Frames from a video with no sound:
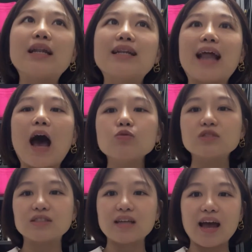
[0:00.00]

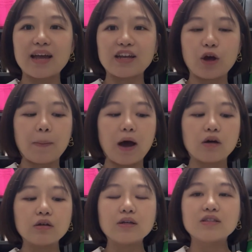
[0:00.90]
downside
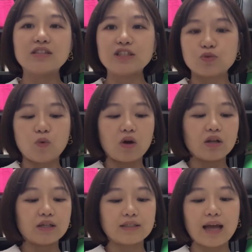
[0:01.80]
about these
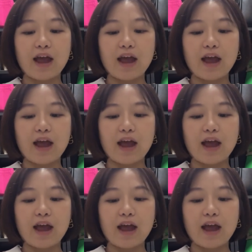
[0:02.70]
wallets that I